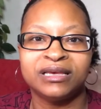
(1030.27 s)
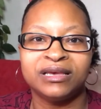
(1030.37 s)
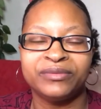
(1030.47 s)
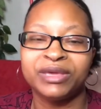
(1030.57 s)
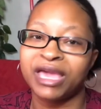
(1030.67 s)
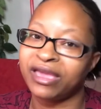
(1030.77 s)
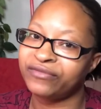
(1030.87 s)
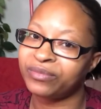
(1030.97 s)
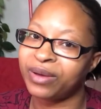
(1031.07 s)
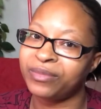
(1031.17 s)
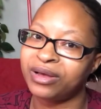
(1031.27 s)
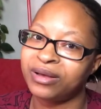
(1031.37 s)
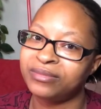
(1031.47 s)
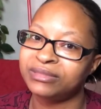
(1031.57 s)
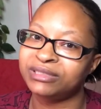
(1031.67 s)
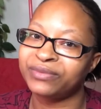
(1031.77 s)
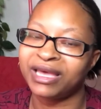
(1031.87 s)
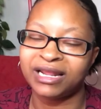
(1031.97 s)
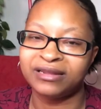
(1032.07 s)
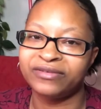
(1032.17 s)
We came from our moms. We gotta
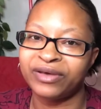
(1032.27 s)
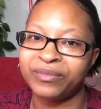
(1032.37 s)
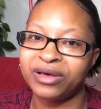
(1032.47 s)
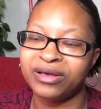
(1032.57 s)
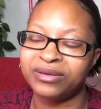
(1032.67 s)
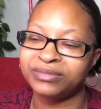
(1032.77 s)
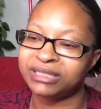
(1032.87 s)
love our moms.